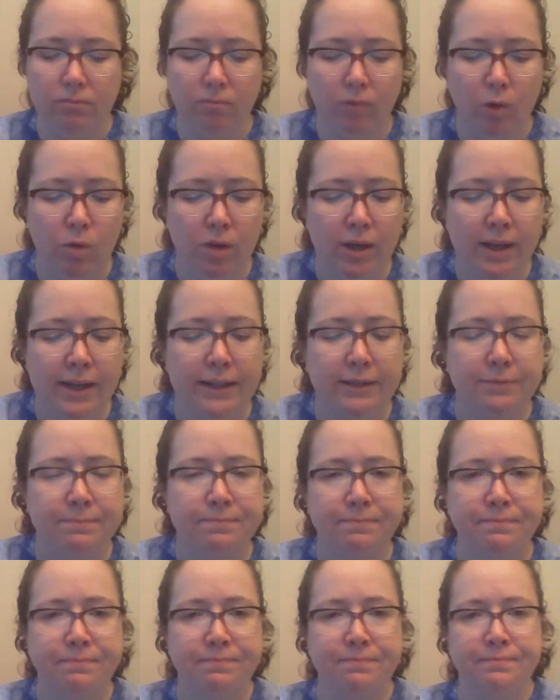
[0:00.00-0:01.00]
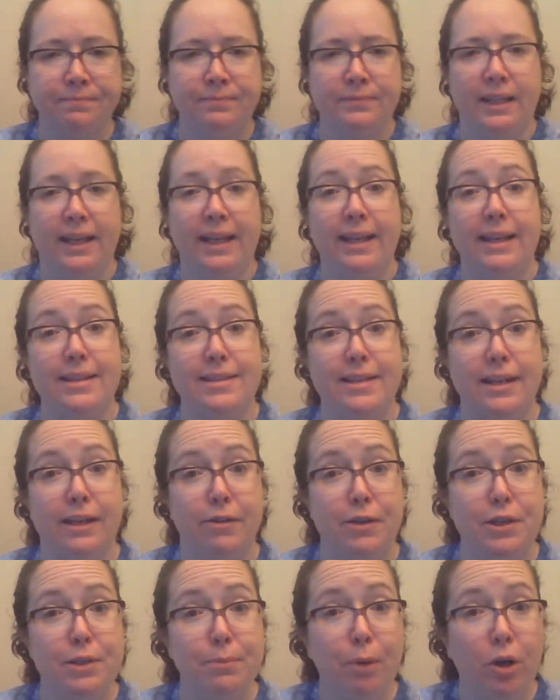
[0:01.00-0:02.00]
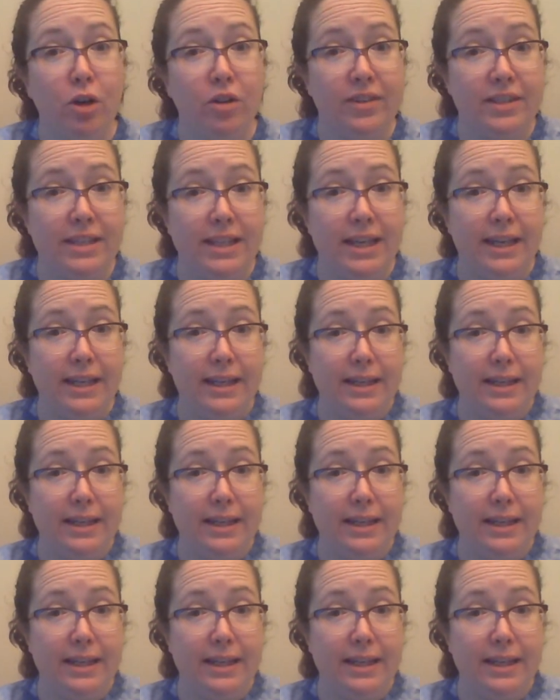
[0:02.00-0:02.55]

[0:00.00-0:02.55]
Okay, and it's Harry's birthday.